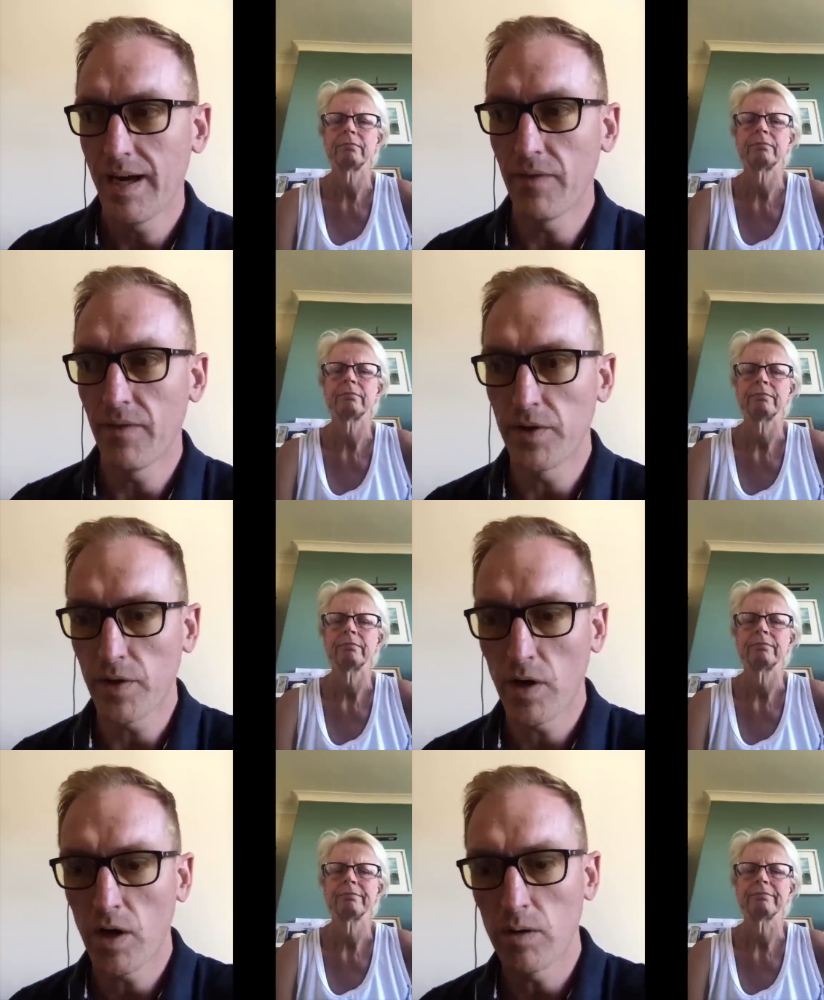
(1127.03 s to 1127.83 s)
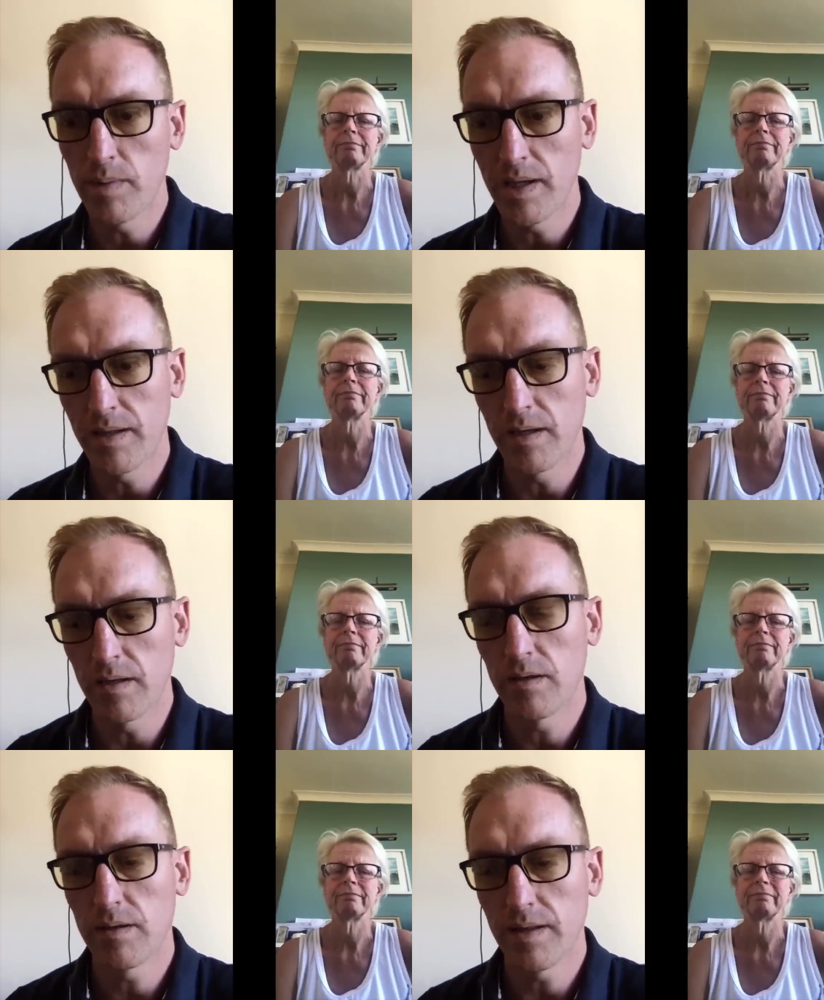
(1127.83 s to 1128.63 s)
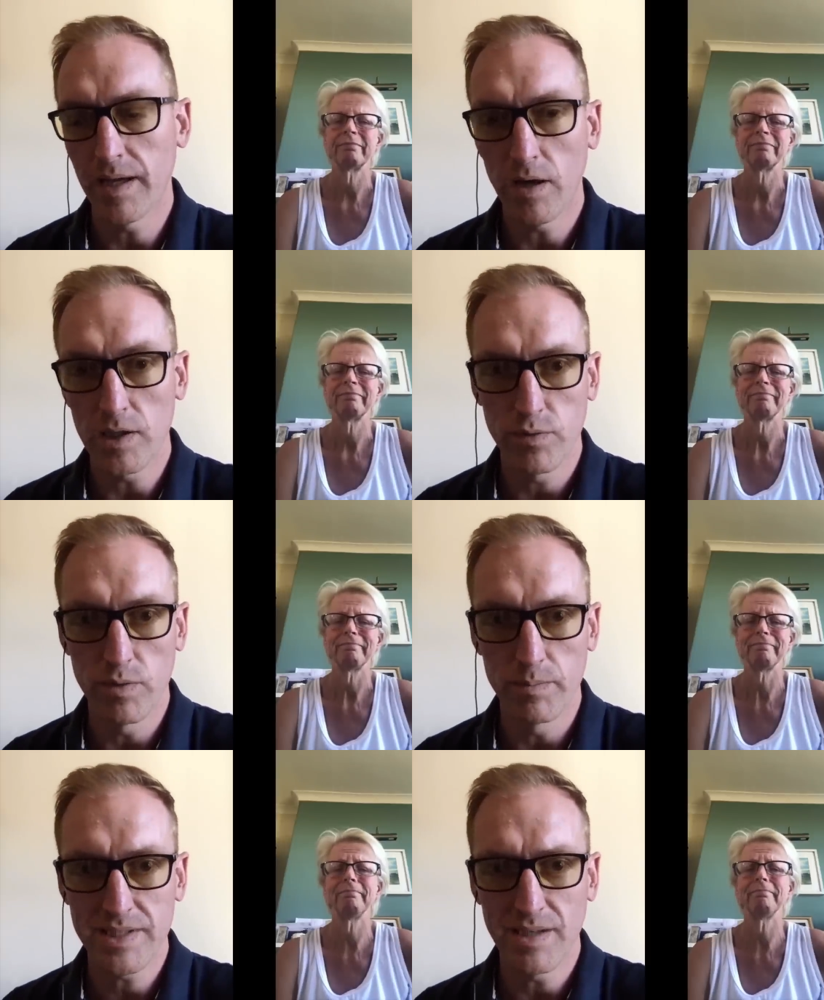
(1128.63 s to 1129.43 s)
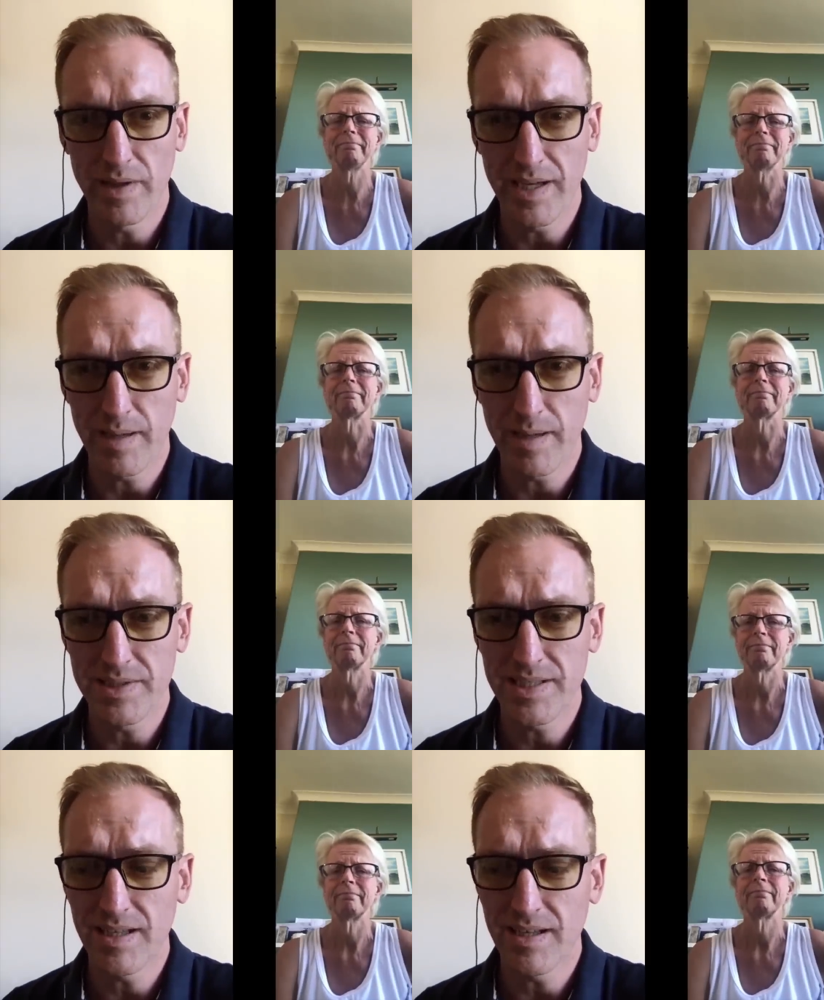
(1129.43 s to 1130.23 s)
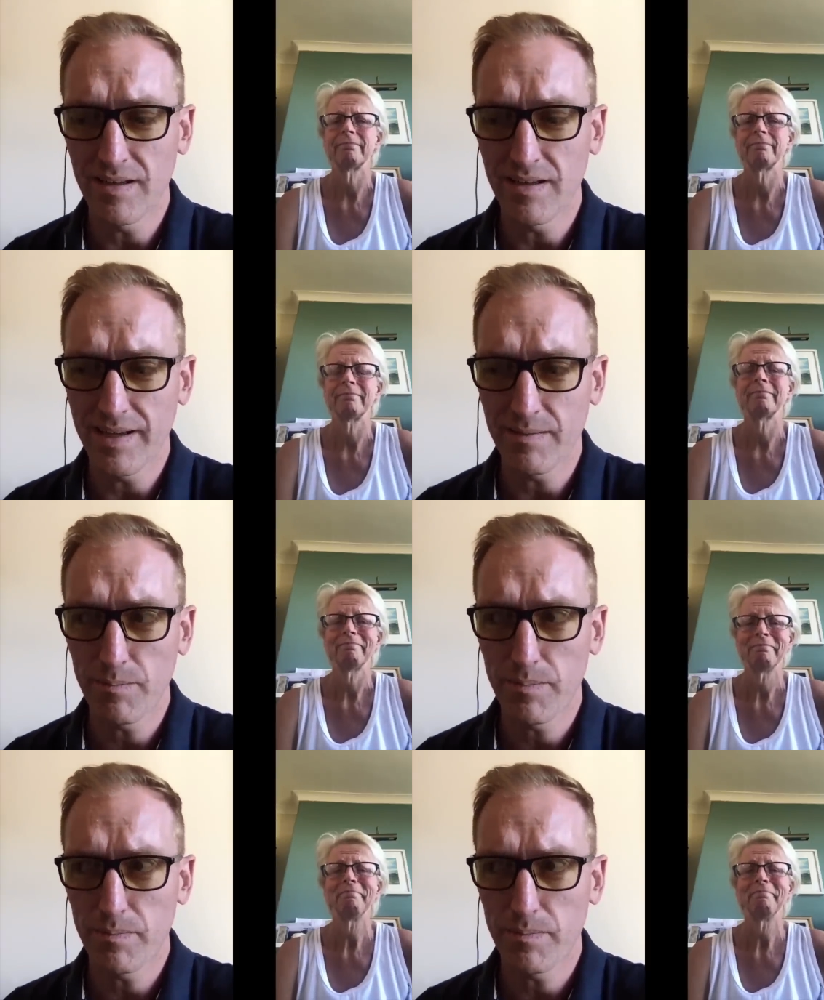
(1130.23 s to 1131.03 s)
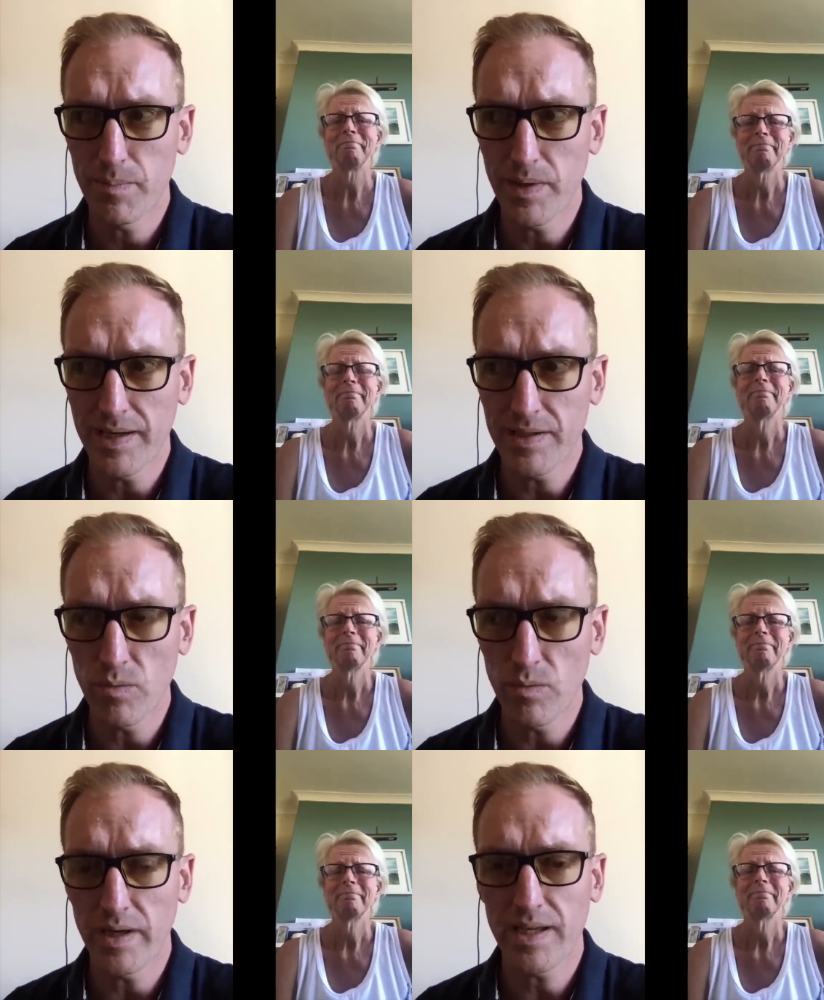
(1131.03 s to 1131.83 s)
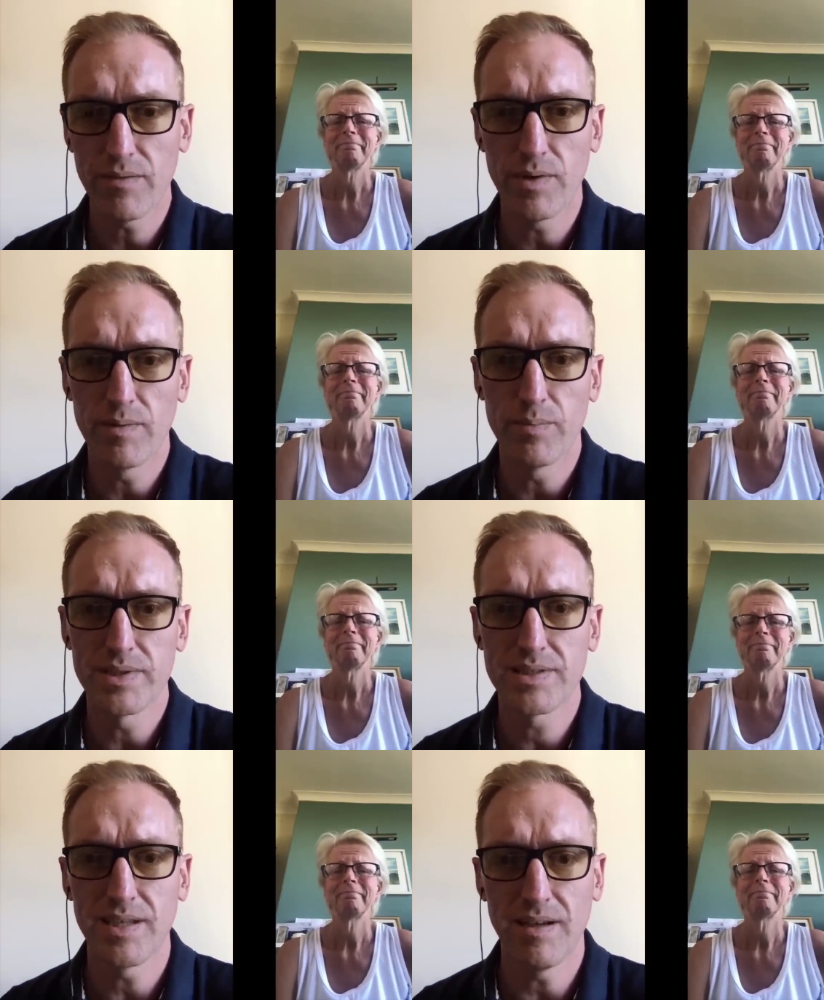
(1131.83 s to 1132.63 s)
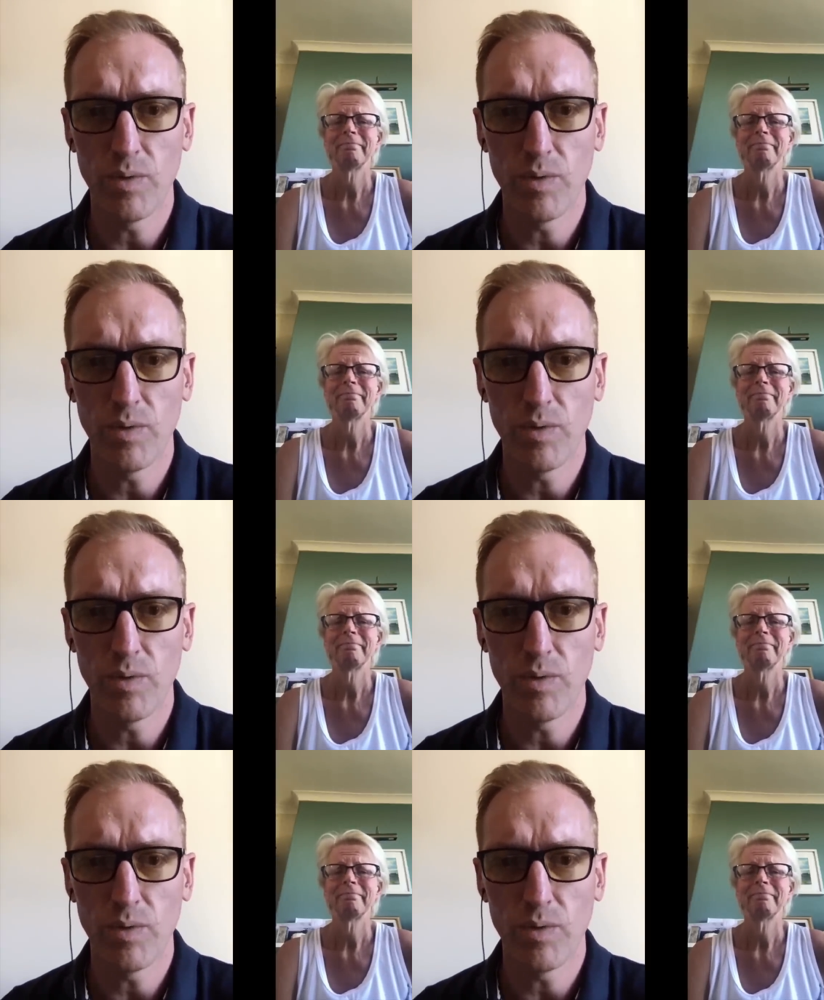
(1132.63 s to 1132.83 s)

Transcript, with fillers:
Speaker 1: and then you go home, and then they ask for a biscuit with a cup of tea, and you're like, but I don't want to give you the biscuit.